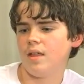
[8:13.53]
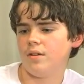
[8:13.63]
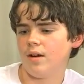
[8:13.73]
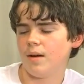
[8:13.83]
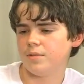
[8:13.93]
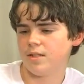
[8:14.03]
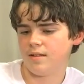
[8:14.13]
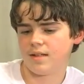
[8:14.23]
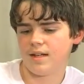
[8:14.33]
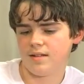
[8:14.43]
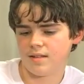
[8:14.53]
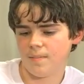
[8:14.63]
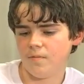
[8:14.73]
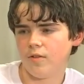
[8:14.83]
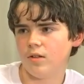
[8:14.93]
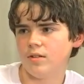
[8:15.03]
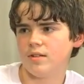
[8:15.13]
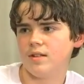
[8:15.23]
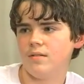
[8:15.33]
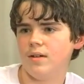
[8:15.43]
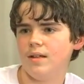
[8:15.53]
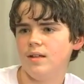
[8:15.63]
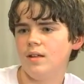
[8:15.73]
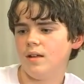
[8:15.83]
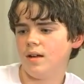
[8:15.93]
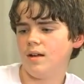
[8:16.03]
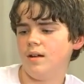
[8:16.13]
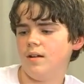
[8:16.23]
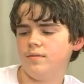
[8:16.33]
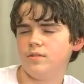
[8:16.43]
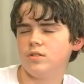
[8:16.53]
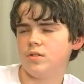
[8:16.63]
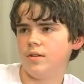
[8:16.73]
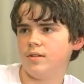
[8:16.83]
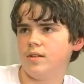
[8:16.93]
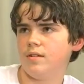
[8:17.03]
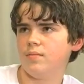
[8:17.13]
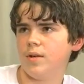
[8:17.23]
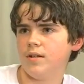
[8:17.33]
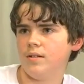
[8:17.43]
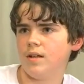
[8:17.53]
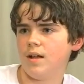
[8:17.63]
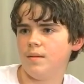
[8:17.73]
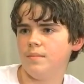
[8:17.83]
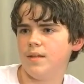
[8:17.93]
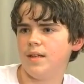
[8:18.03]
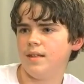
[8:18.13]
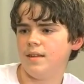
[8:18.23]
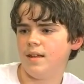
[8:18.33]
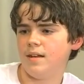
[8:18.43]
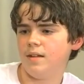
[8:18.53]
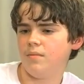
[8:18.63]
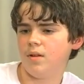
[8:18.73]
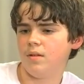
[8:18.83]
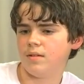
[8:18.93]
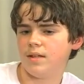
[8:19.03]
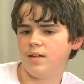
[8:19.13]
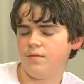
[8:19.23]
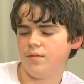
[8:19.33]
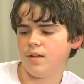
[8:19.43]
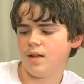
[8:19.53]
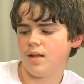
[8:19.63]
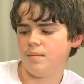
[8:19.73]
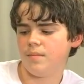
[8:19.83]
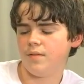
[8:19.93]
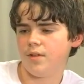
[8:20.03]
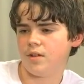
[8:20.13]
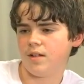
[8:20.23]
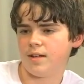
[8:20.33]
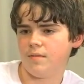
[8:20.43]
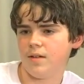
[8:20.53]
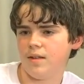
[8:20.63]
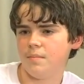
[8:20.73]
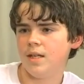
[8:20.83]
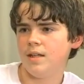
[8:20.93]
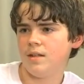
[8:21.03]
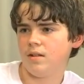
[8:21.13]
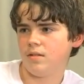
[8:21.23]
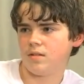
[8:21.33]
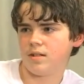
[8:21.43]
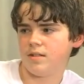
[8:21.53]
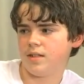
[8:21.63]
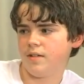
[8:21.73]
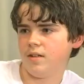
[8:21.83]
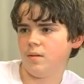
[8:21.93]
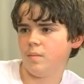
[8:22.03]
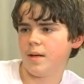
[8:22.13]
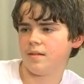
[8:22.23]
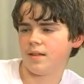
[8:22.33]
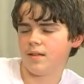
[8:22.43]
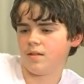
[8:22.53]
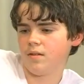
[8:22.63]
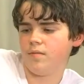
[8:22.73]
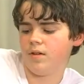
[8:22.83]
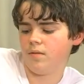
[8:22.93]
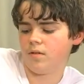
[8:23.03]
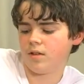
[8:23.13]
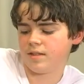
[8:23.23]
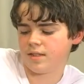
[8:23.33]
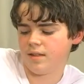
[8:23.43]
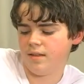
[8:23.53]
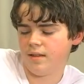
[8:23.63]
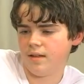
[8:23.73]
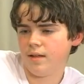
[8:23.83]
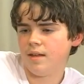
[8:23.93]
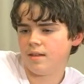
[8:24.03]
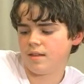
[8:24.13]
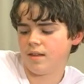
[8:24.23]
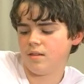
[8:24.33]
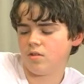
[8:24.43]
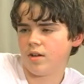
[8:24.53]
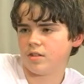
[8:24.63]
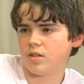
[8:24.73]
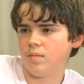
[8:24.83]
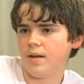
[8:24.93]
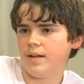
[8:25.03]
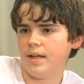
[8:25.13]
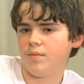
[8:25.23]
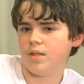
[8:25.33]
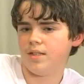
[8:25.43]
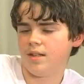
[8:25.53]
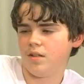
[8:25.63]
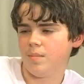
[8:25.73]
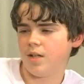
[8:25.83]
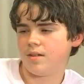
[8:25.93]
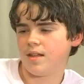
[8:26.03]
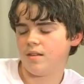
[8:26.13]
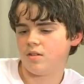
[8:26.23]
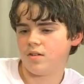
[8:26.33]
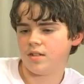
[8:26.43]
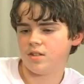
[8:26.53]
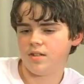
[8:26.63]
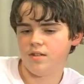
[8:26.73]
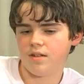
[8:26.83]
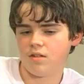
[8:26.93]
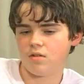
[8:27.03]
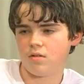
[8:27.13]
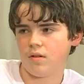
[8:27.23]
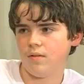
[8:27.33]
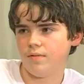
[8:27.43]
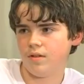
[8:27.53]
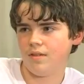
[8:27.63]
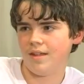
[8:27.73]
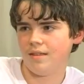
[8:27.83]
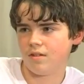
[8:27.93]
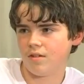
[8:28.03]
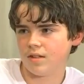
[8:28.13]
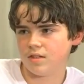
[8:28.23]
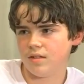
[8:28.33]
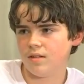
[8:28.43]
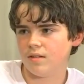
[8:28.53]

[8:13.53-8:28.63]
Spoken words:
options, kind of subfolders in a way, of choices where, and then it will give, if you click on one of them, it will start telling you about something. So if you clicked on the sentence structure one, it would tell you about sentence structure, and you could scroll through the instructions.